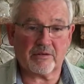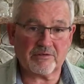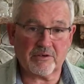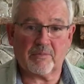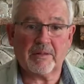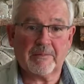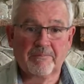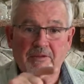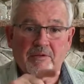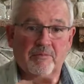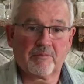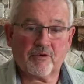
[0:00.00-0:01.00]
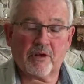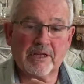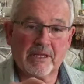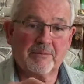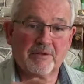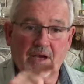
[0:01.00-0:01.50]
hook. So try to
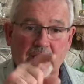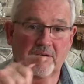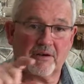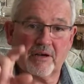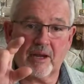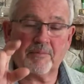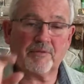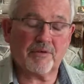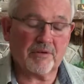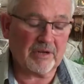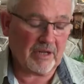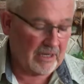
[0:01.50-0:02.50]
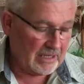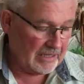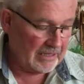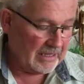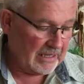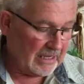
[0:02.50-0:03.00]
get them tied on an upturned
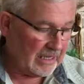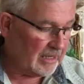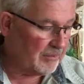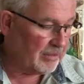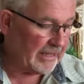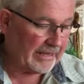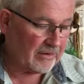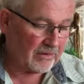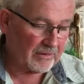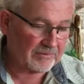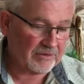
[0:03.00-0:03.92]
eye black hook.